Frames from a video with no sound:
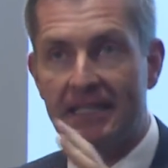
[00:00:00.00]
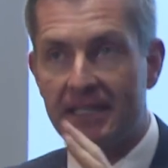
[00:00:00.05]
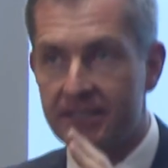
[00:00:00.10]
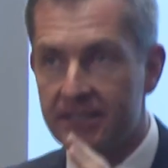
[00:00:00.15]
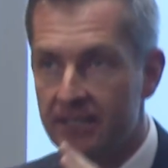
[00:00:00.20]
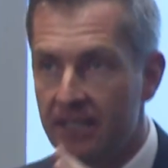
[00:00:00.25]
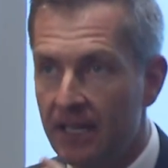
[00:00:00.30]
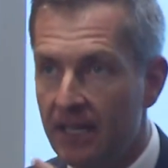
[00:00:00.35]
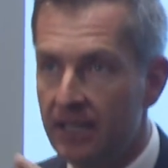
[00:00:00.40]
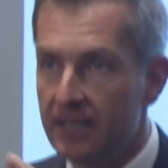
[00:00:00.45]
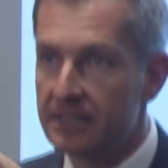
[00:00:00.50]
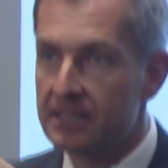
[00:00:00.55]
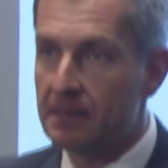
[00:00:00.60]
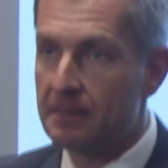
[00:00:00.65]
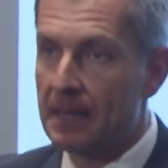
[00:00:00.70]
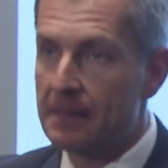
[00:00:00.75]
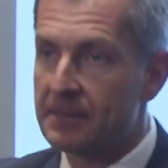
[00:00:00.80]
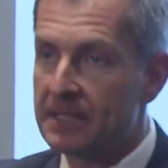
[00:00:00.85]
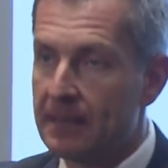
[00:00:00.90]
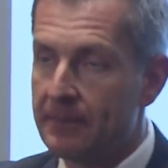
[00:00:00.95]
It's
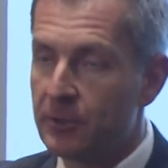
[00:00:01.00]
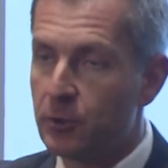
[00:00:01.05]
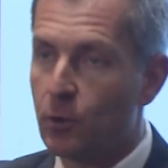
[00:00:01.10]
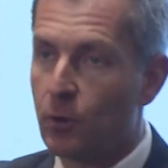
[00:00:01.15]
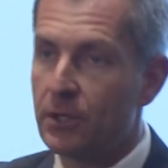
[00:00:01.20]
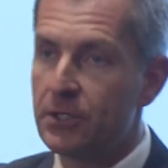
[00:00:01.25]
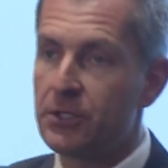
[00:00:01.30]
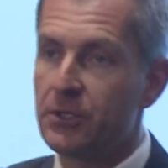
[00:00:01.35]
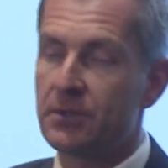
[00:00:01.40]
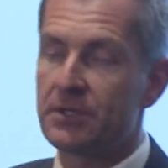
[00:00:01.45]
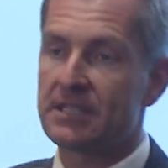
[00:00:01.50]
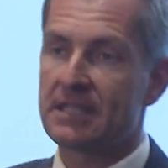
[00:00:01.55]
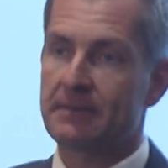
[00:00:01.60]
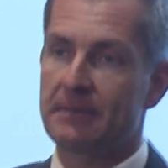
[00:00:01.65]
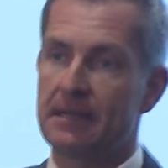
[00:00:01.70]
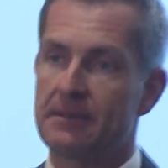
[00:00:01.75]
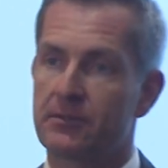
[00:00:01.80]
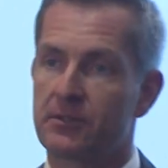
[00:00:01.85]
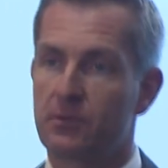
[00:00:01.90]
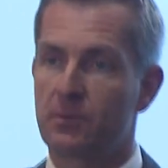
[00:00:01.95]
sometimes coming towards you and
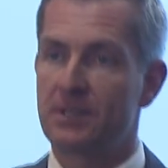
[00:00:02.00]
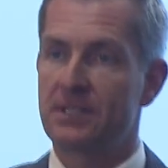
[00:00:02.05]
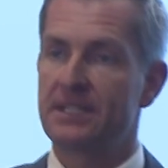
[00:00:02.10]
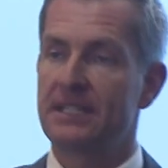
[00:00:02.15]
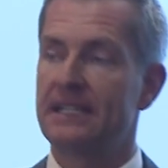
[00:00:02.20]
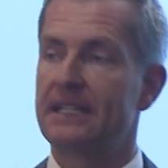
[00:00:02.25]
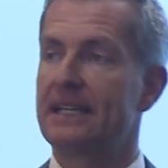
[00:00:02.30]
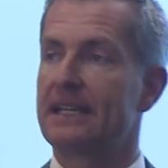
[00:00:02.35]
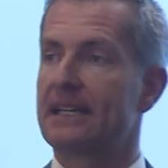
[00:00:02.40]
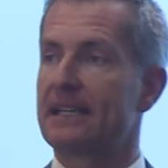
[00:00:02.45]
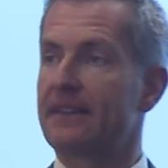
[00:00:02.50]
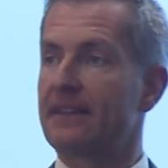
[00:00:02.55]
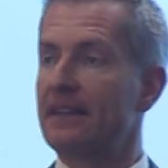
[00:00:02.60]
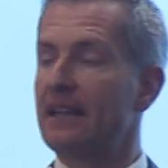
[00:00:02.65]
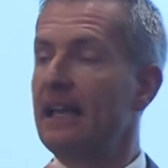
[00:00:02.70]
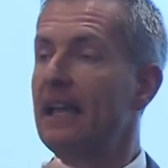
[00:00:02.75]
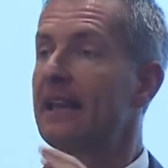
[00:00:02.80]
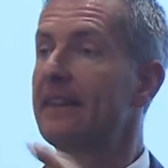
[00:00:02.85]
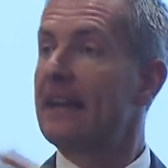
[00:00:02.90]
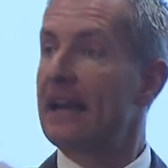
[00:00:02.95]
sometimes receding, and
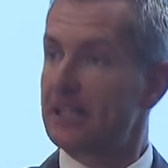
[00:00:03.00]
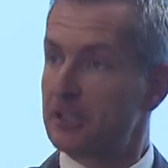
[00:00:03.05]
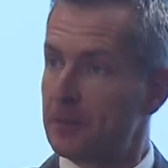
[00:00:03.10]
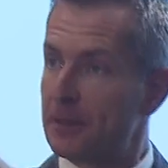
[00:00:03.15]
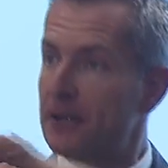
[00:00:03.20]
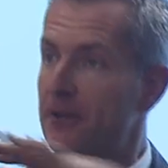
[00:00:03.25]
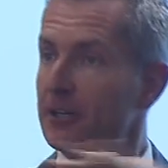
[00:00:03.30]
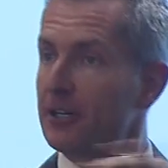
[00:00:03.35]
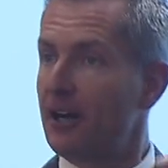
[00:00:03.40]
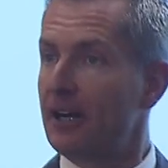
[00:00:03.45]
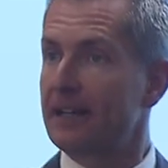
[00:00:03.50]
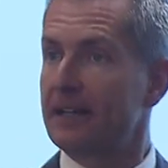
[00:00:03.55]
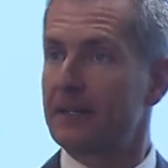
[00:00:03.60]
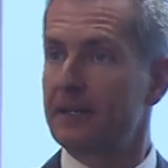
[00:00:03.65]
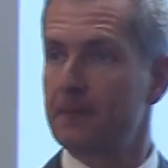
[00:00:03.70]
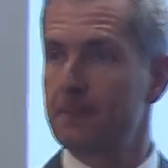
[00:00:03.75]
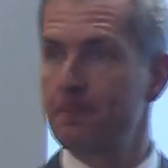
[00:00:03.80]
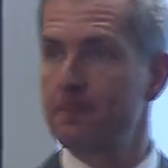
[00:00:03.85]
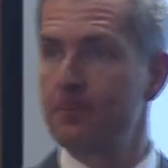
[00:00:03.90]
that's periodic.